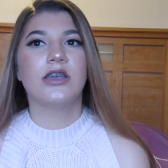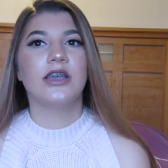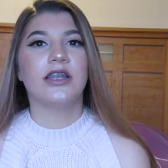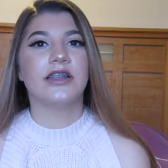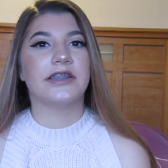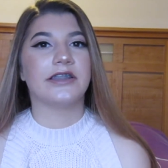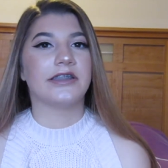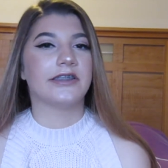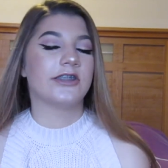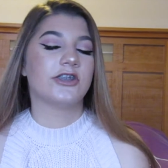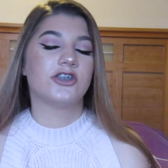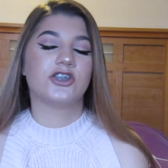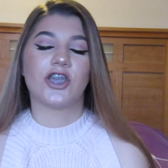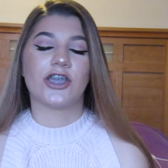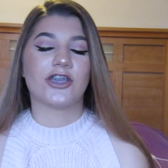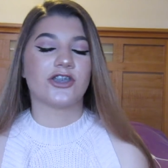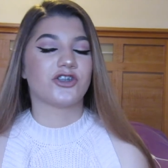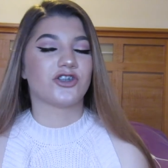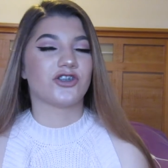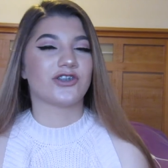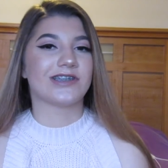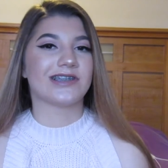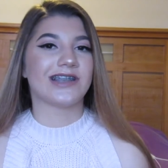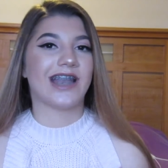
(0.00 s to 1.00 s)
and then the
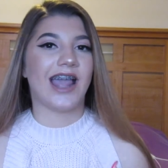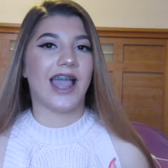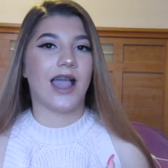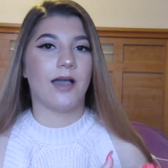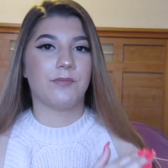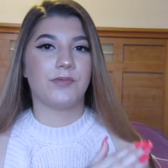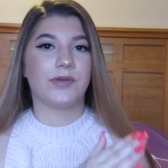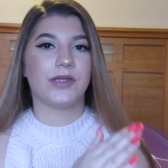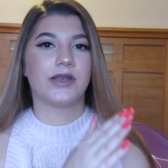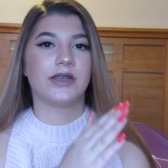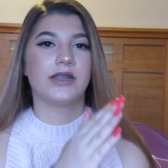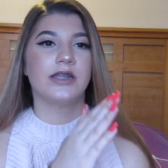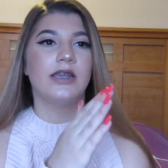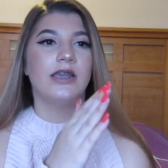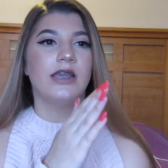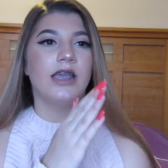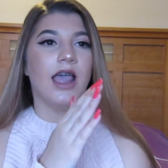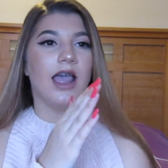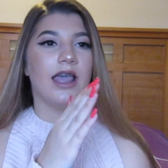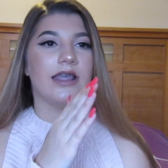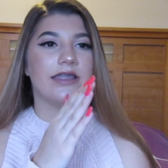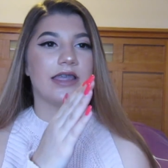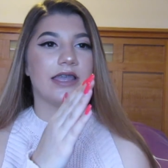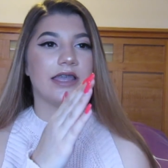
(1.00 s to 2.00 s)
change doesn't happen
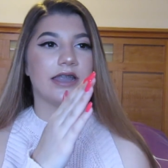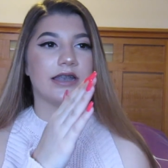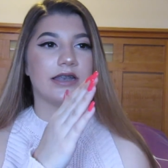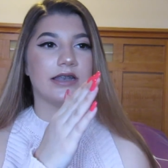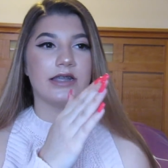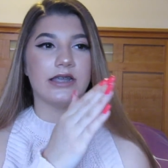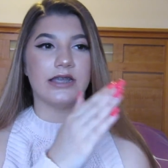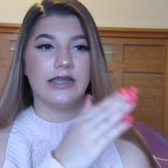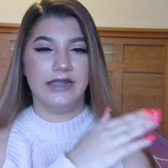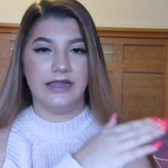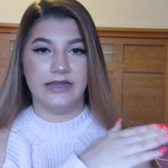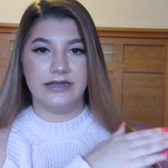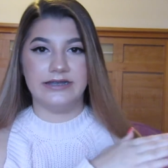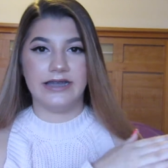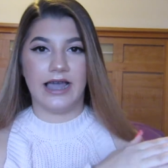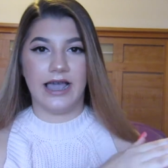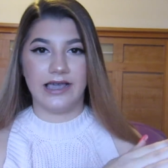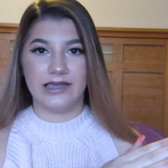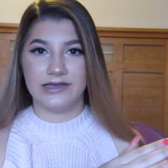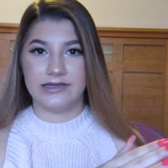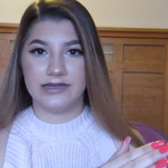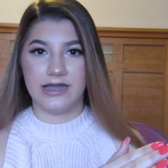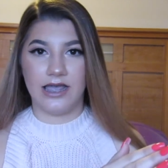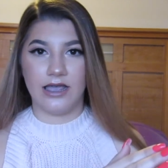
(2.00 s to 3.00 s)
and then it
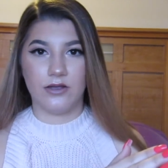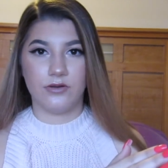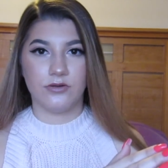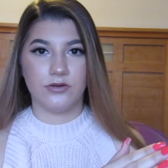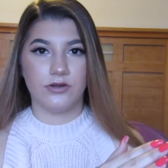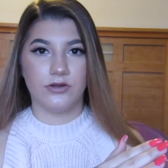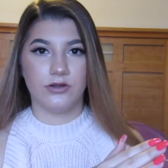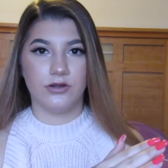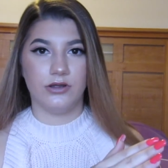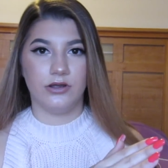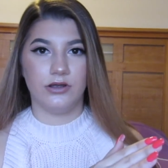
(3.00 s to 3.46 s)
dies down